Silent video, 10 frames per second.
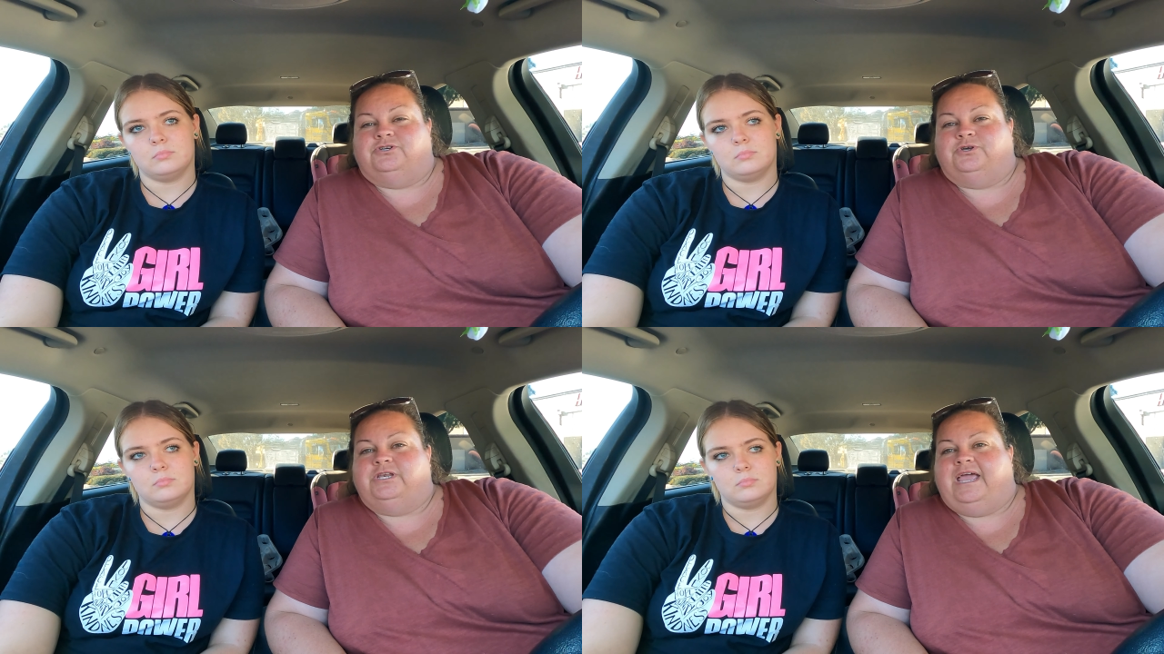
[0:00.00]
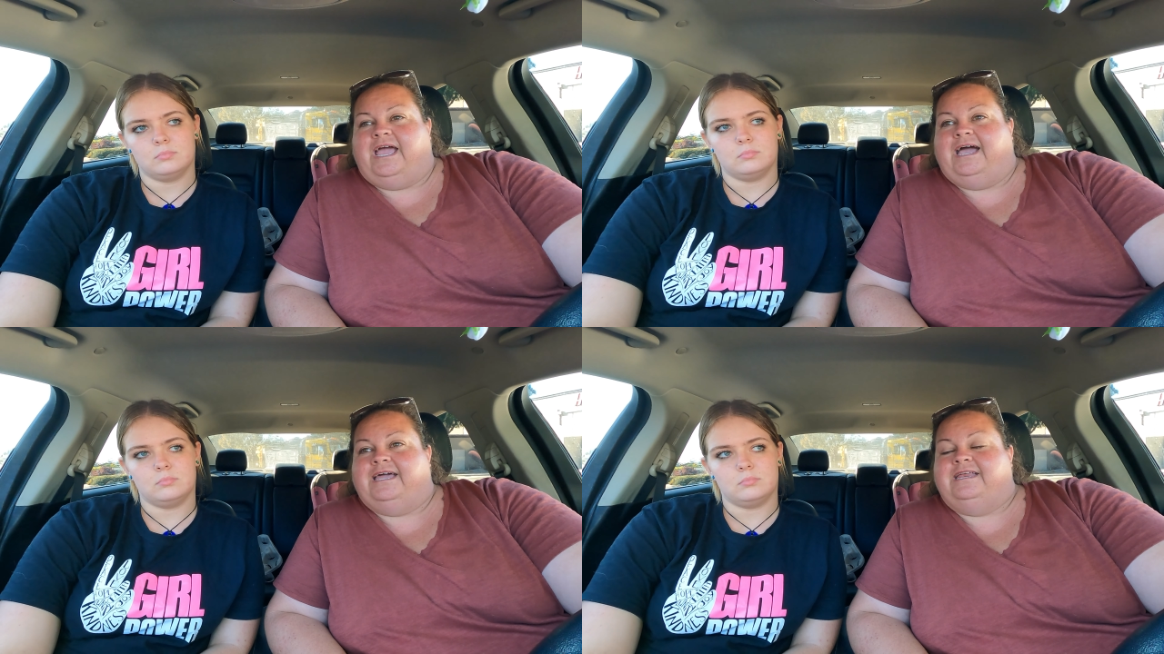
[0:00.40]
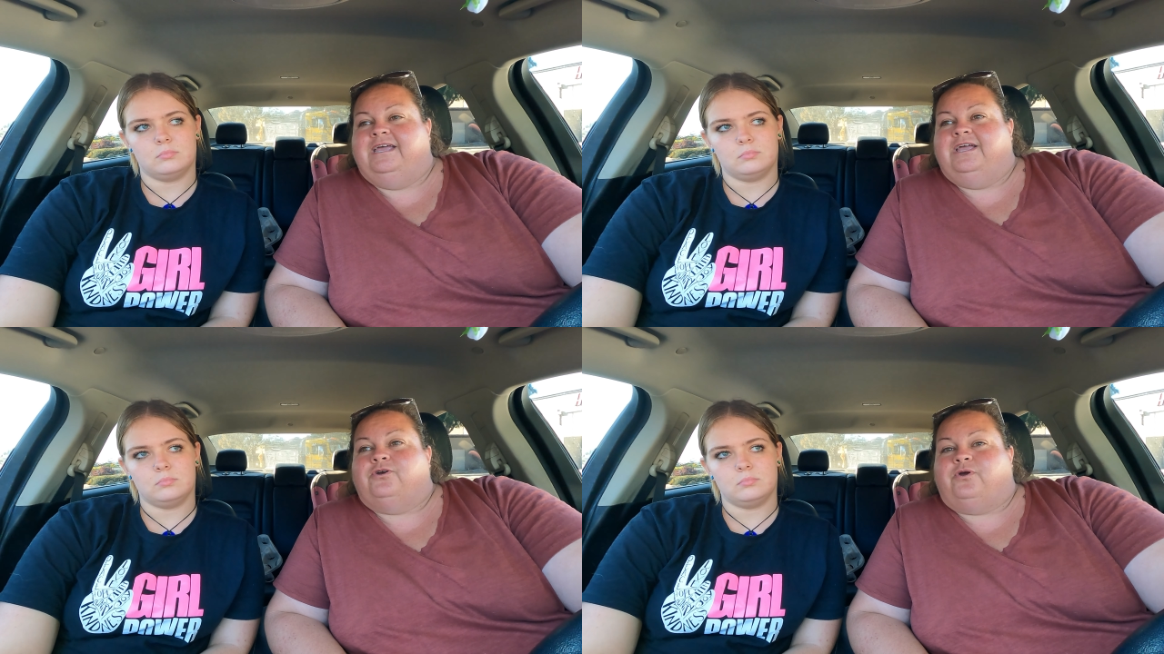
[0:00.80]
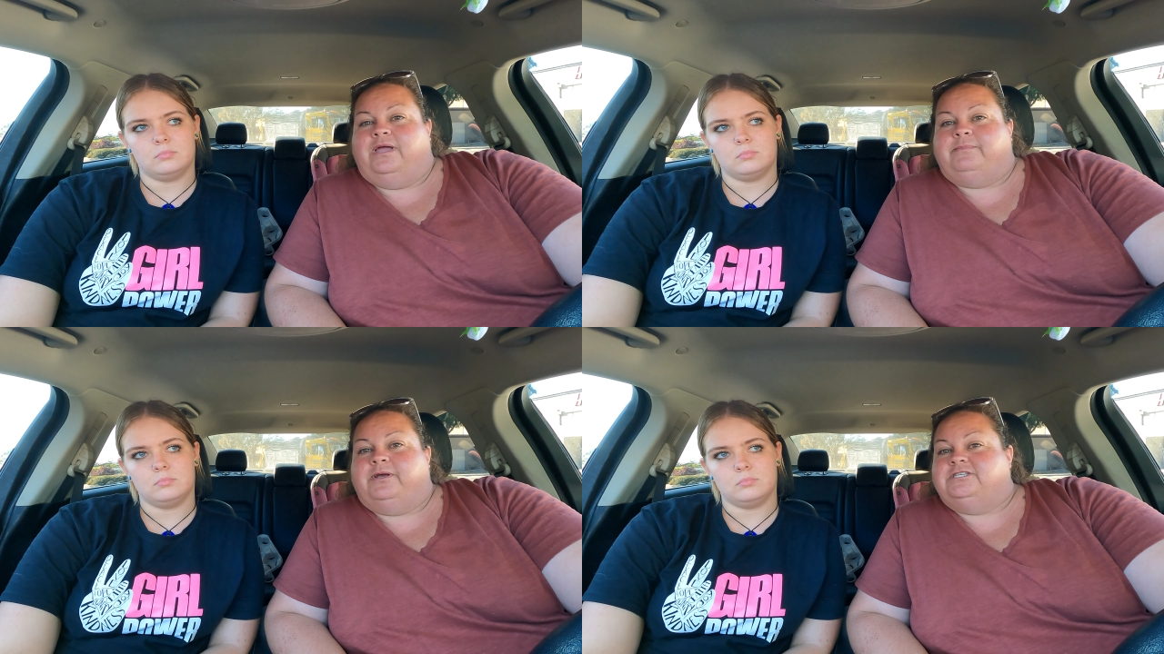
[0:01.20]
Speaker 1: You can add
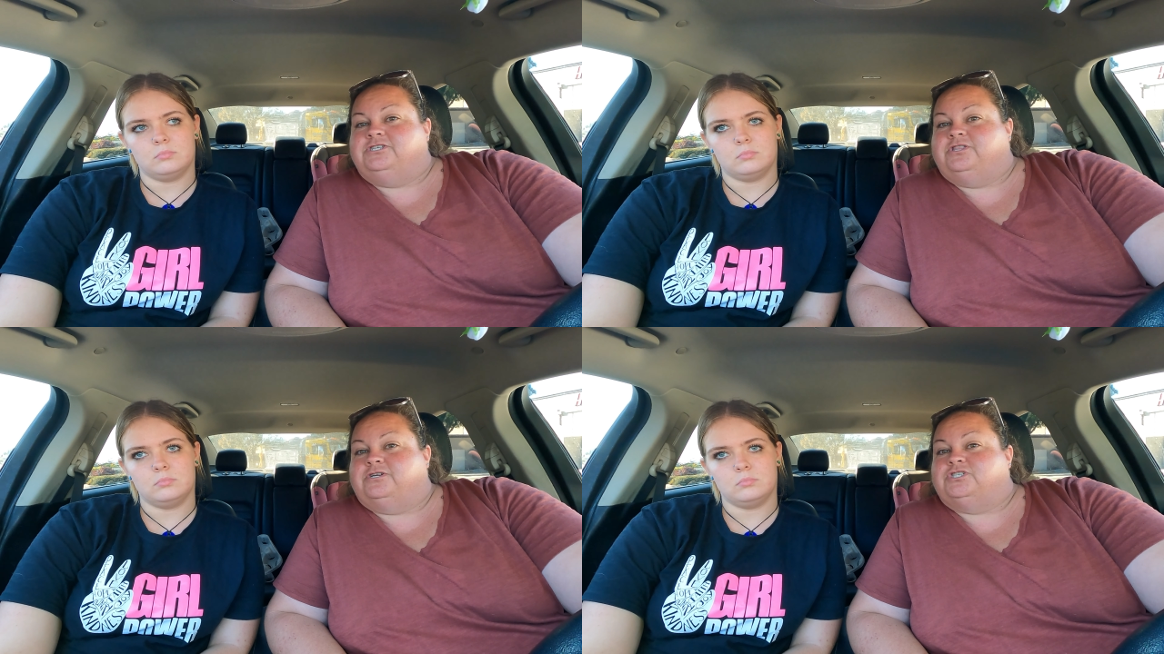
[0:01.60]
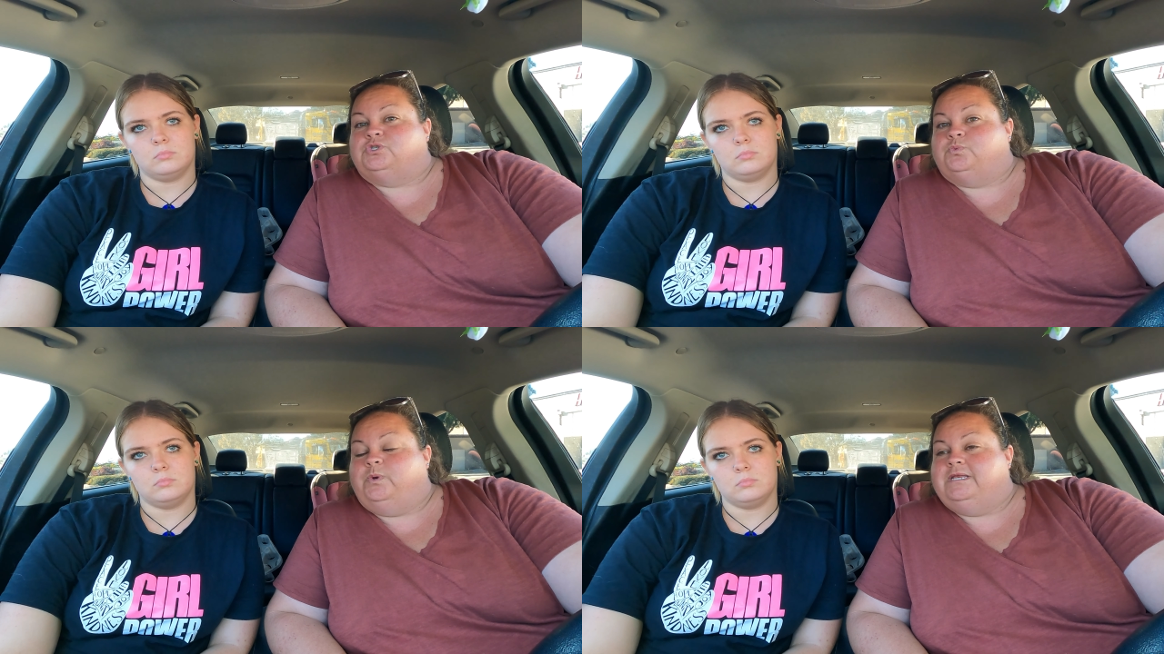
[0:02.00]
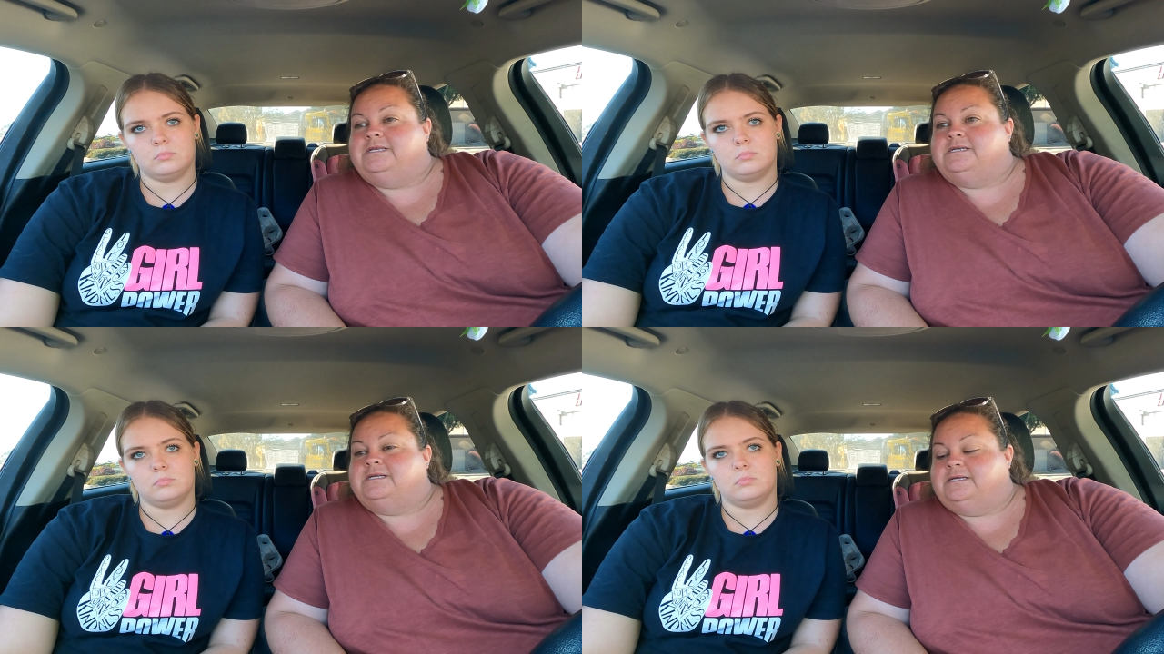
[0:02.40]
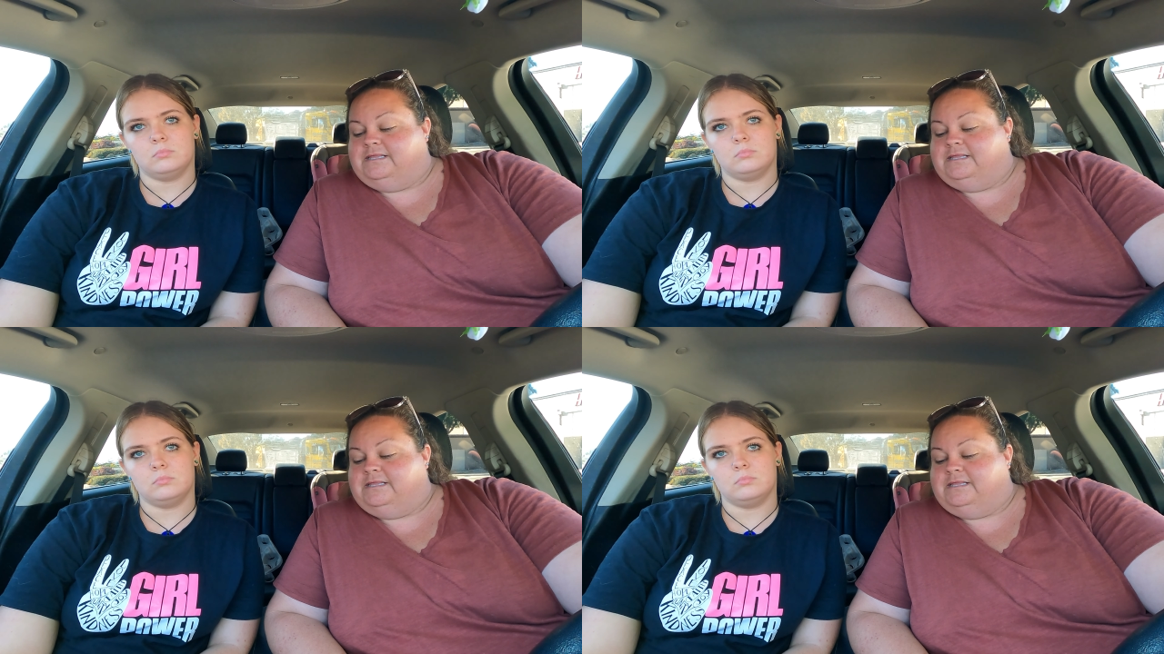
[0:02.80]
cranberry to their sweet